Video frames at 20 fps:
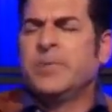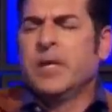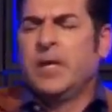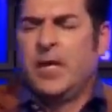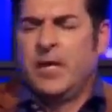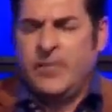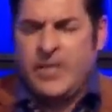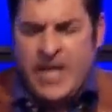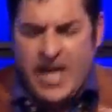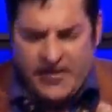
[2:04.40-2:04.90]

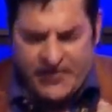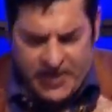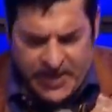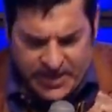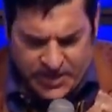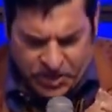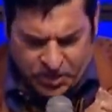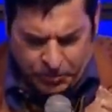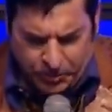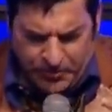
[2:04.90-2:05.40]
The
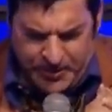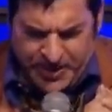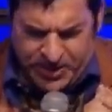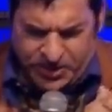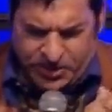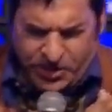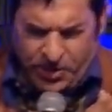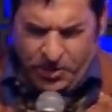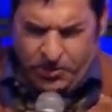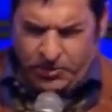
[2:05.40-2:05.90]
evidence will be
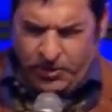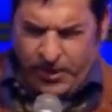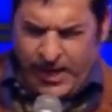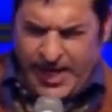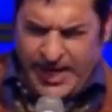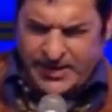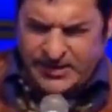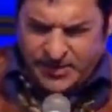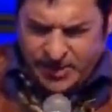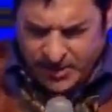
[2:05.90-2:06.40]
so
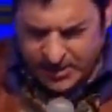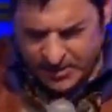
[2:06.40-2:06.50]
great